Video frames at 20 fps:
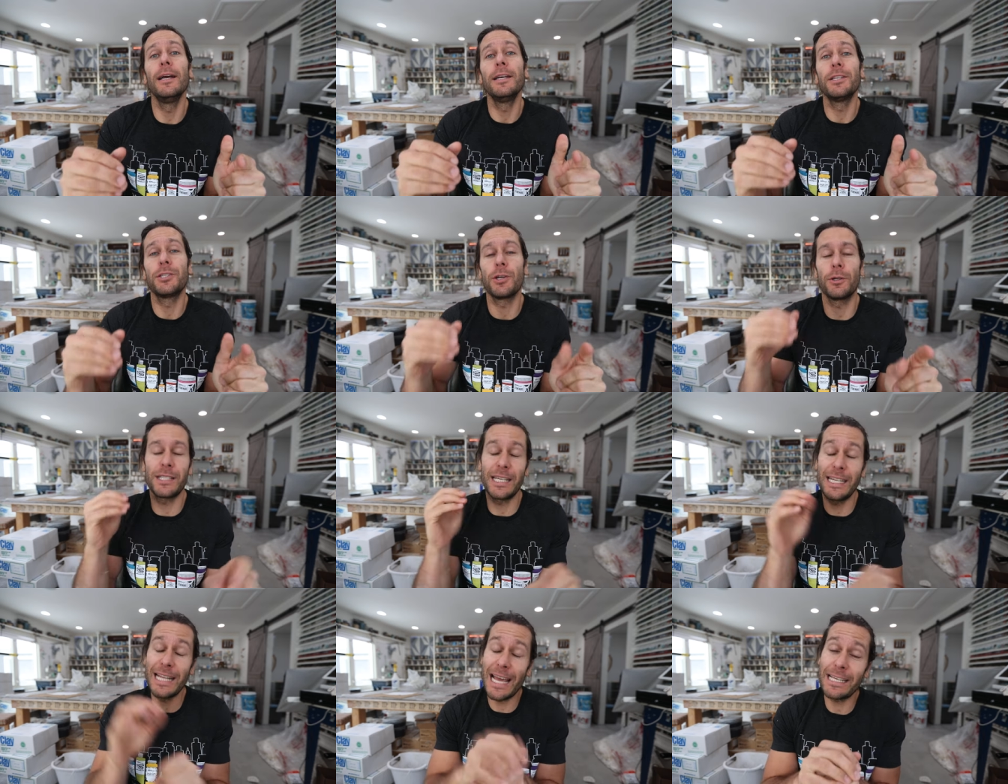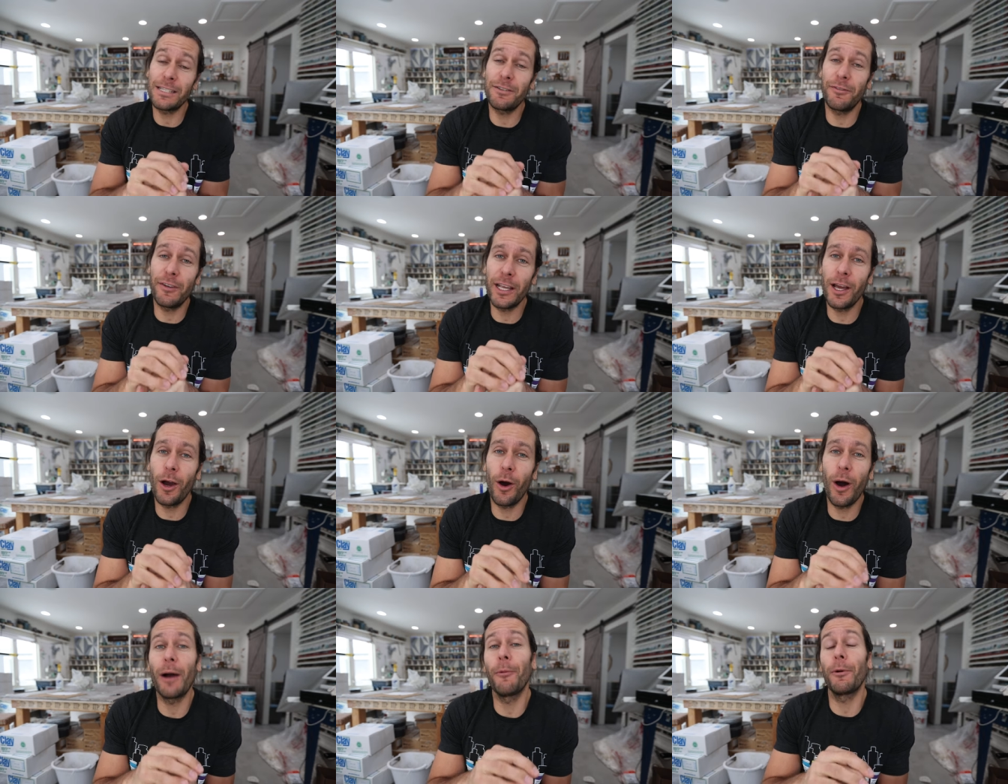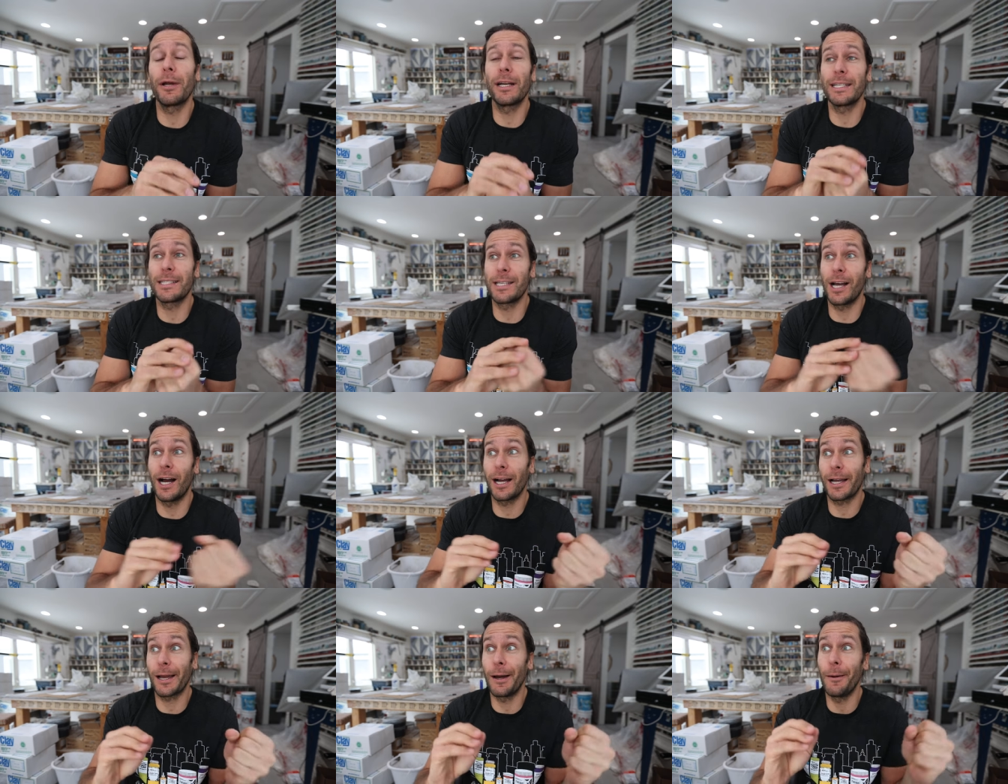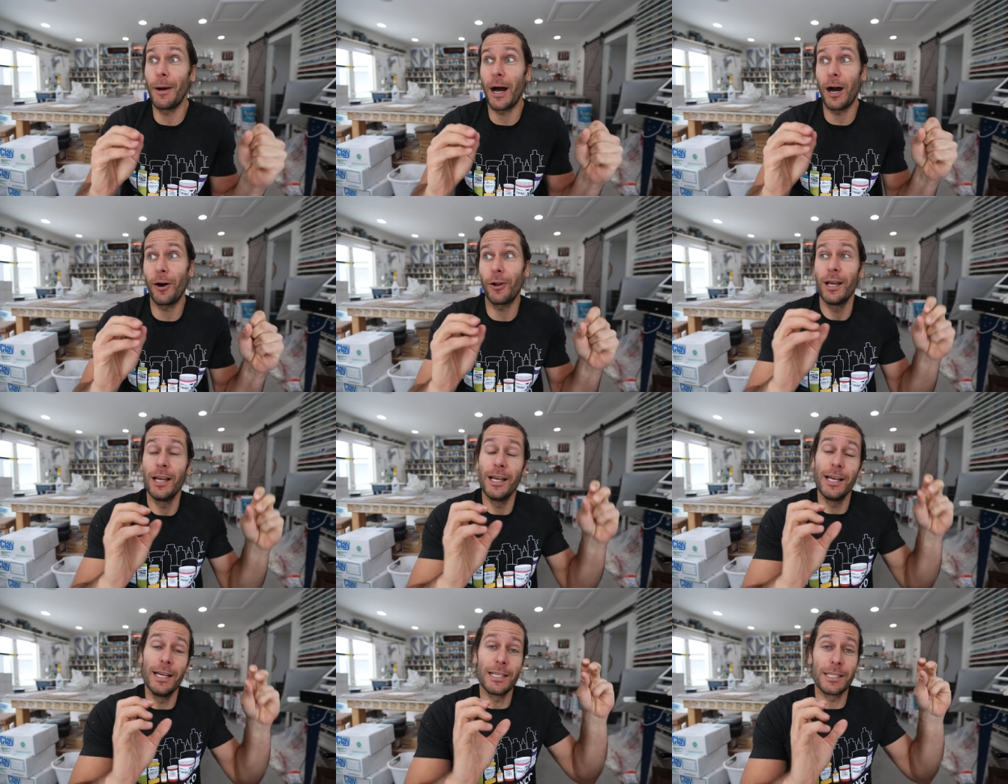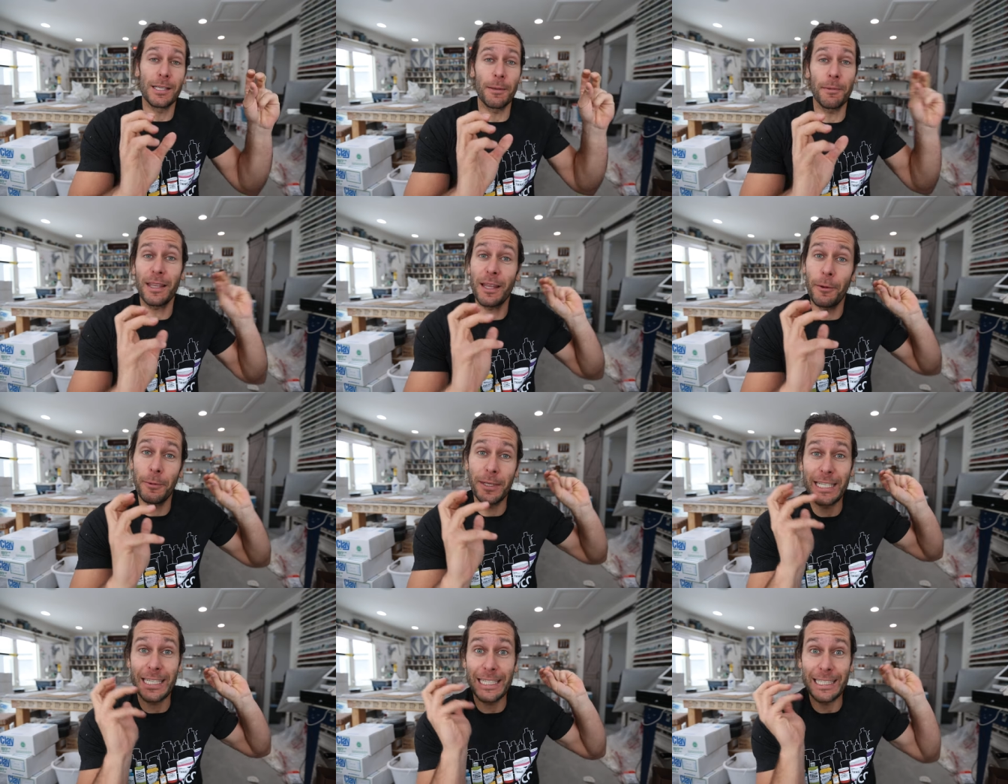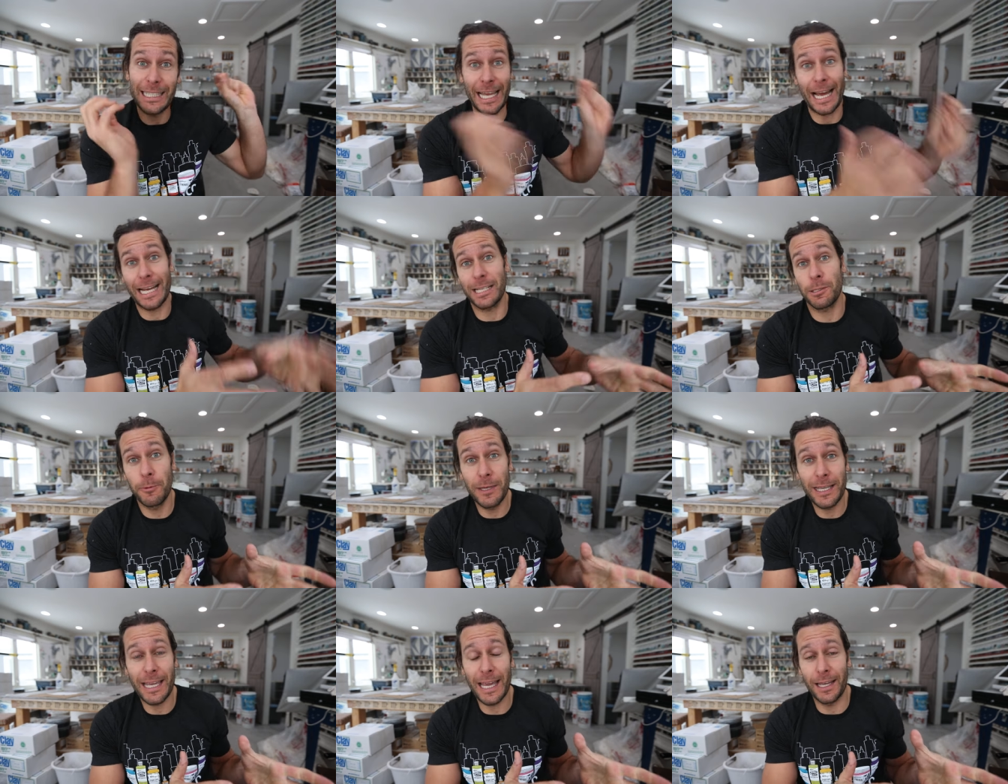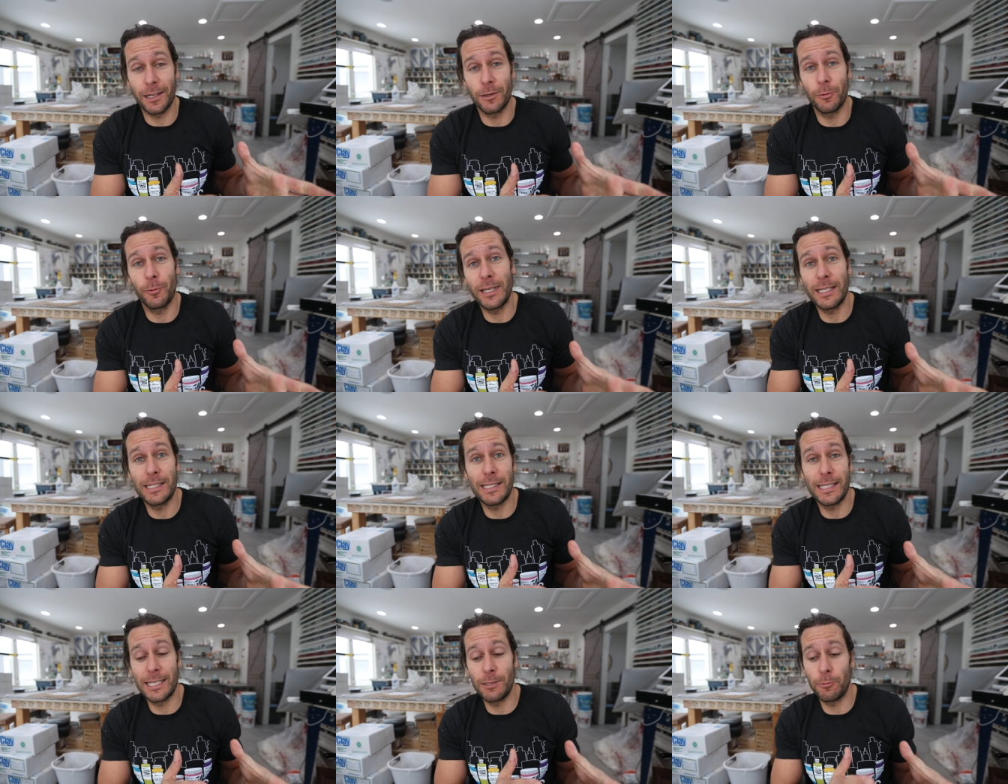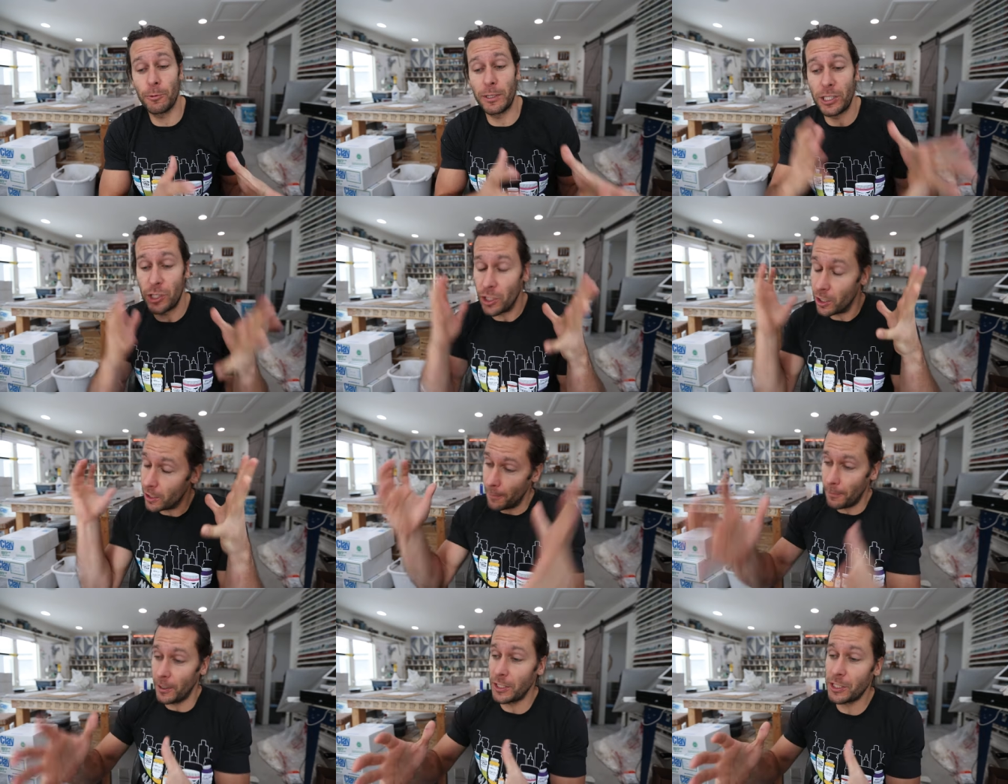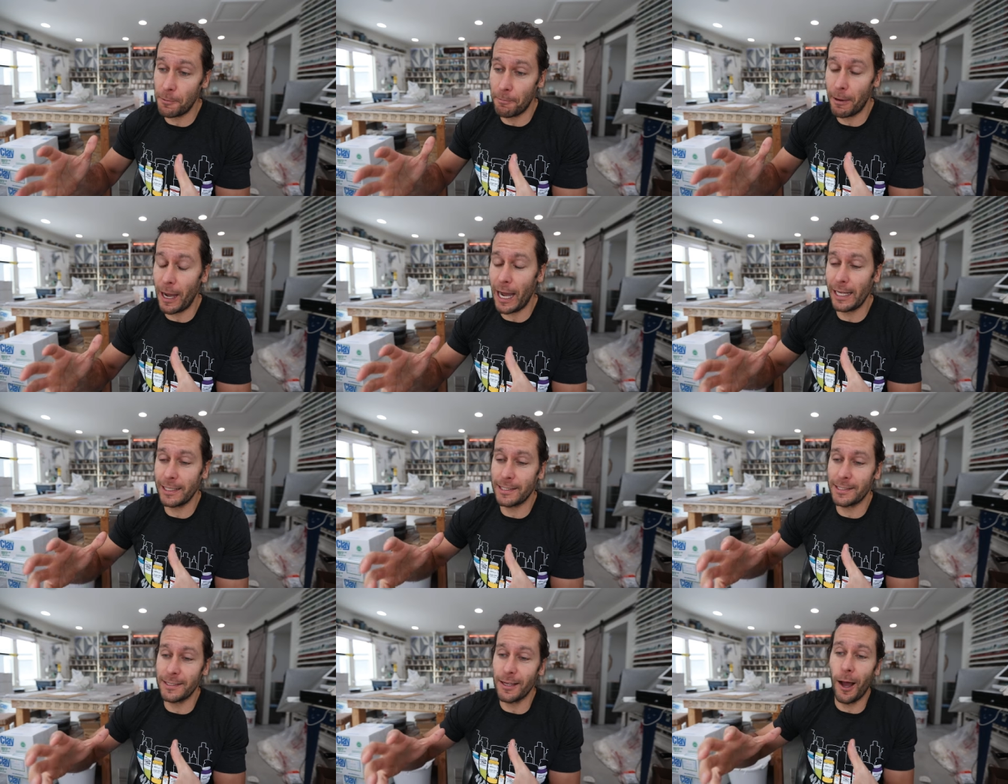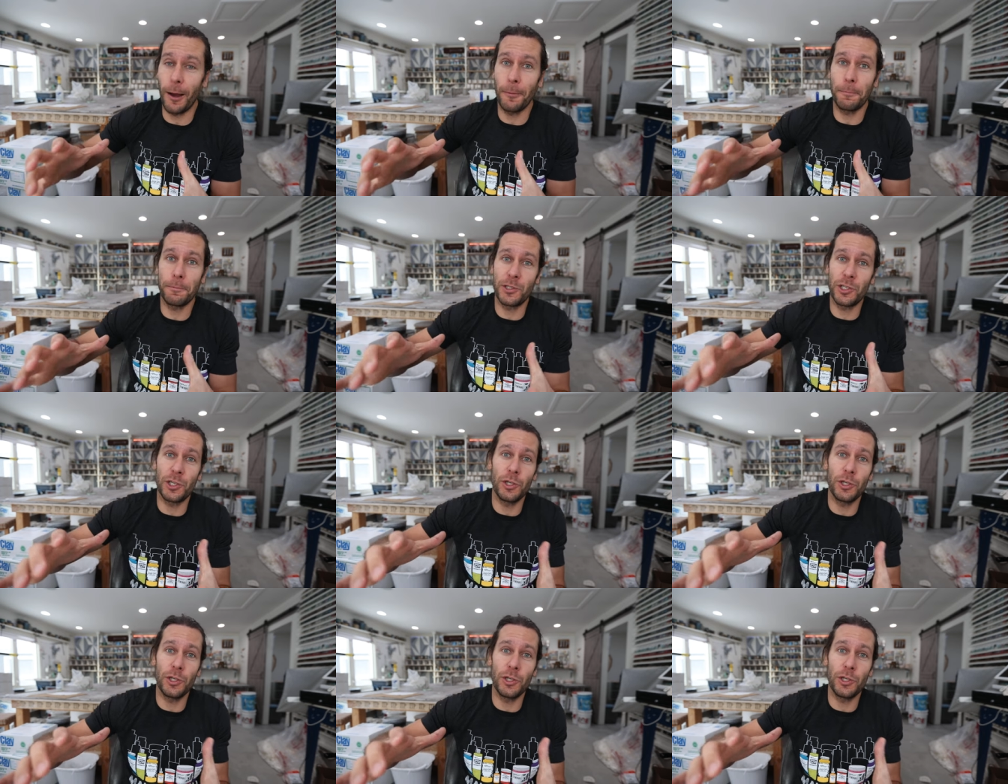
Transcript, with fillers: So today's video, I wanted to talk about something that we did last weekend. We, we took a bunch of pots up